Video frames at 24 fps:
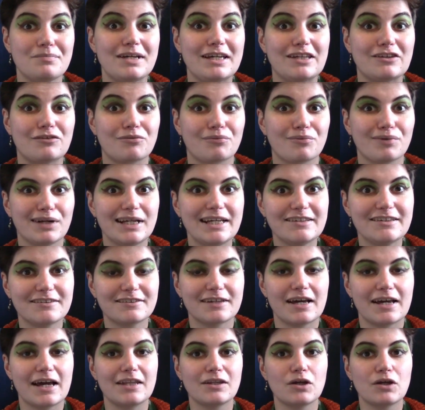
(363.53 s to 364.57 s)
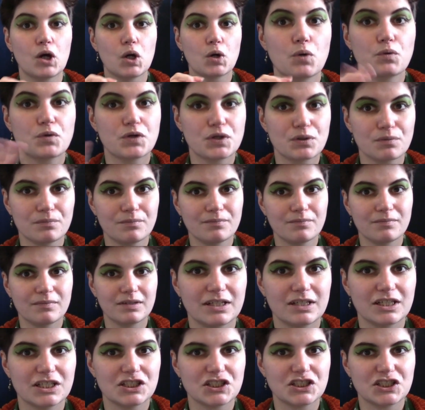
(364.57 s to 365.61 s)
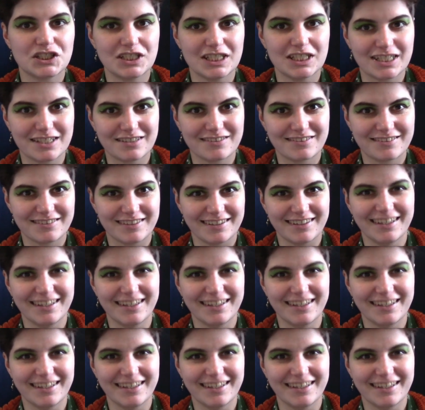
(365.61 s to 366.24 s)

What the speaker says: is released and schnicked.